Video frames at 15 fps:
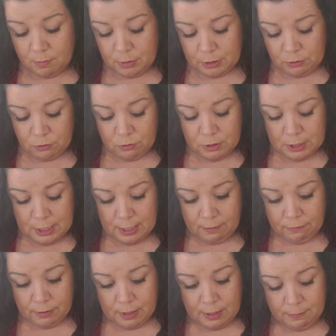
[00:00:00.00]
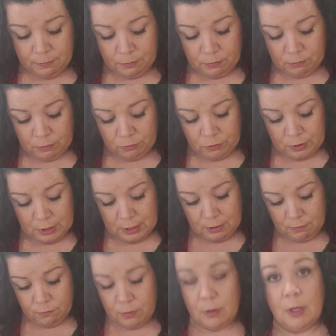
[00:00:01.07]
But 2.5 cups is what you
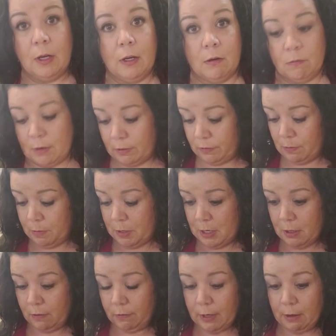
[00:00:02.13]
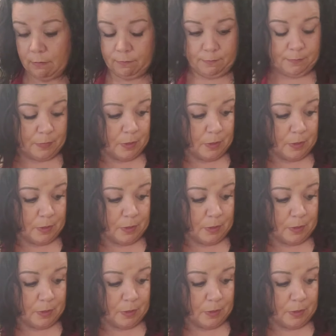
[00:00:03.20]
need for the recipe itself.